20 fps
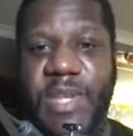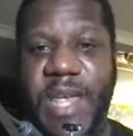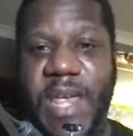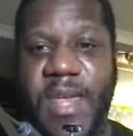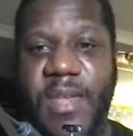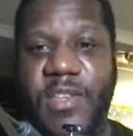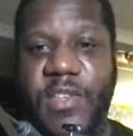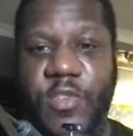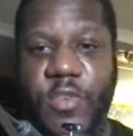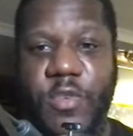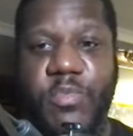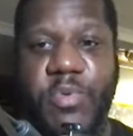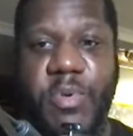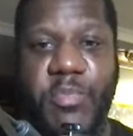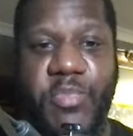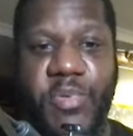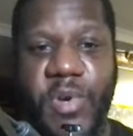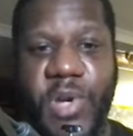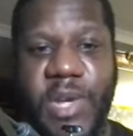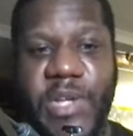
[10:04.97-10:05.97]
a super
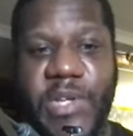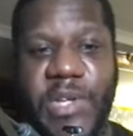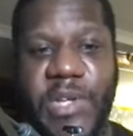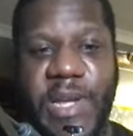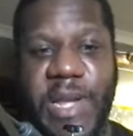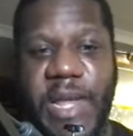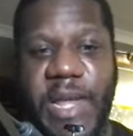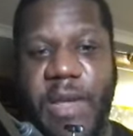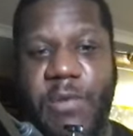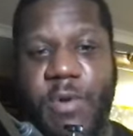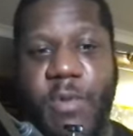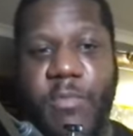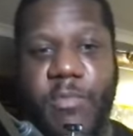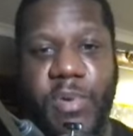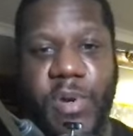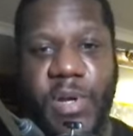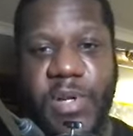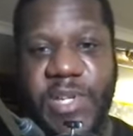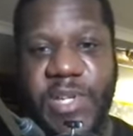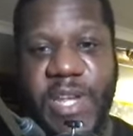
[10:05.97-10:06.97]
bullish layer one
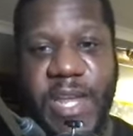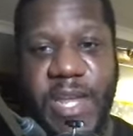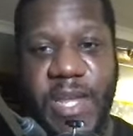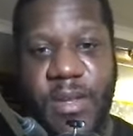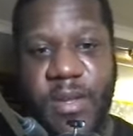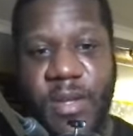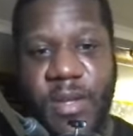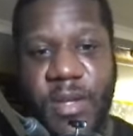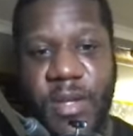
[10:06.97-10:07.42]
blockchain,